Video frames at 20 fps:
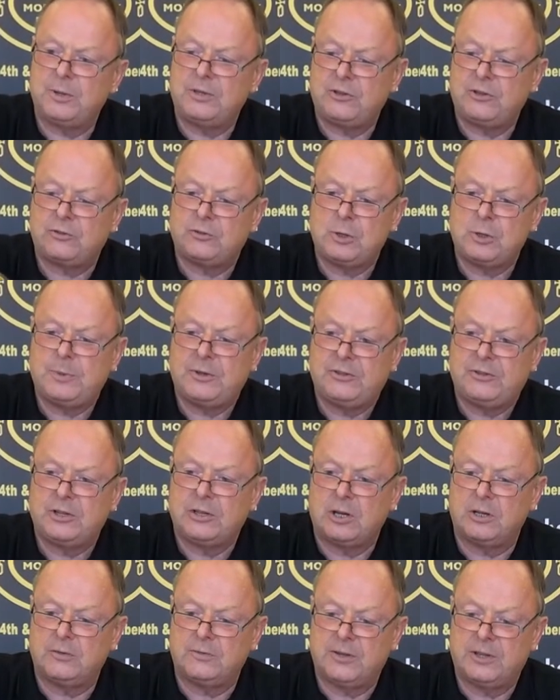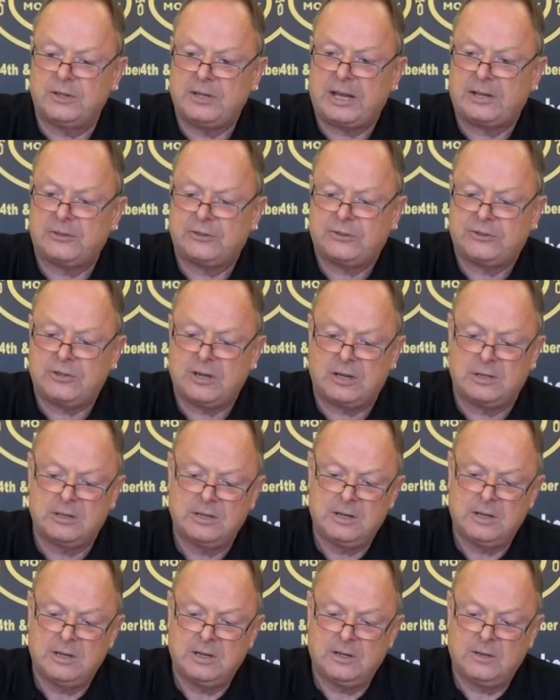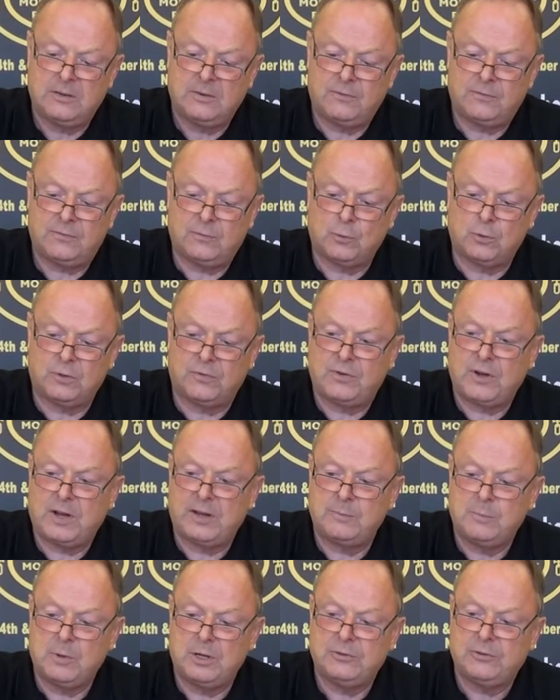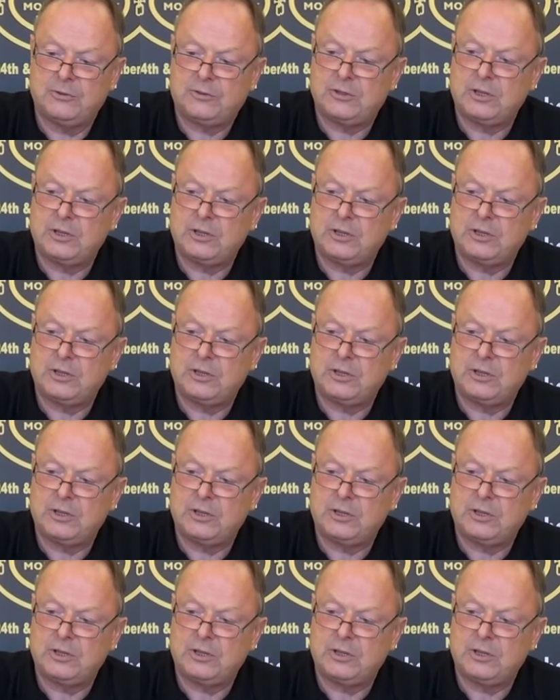distributed over the next 4 or 5 months,